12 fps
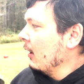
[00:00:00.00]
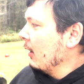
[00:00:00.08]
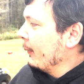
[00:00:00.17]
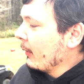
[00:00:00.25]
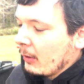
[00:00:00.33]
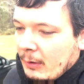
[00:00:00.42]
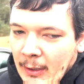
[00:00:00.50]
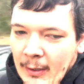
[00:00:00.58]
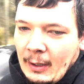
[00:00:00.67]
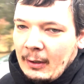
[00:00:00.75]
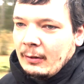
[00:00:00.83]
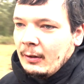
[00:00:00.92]
We're gonna run it down
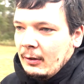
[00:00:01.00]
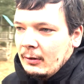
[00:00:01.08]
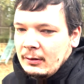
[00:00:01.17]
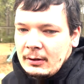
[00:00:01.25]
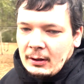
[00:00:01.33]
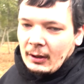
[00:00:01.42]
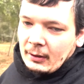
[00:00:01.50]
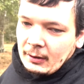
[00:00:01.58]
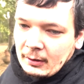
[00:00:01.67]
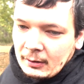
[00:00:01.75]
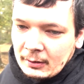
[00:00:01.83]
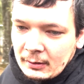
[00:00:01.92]
the road and see how it
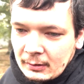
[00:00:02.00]
does.